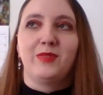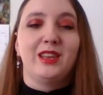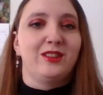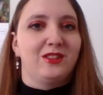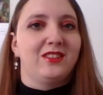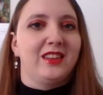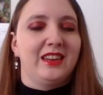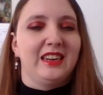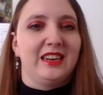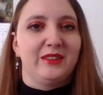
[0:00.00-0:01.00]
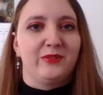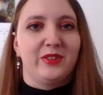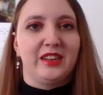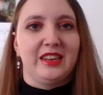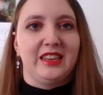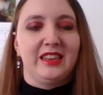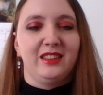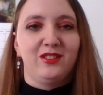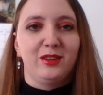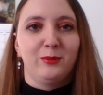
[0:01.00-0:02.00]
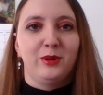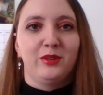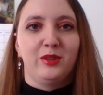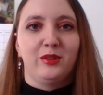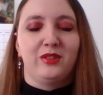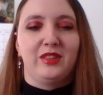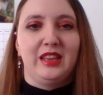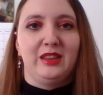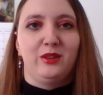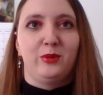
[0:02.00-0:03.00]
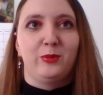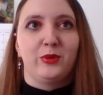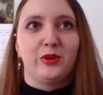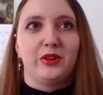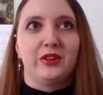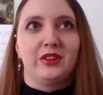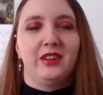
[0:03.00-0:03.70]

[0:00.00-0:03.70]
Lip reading: entertaining and funny. It's just one of those things where,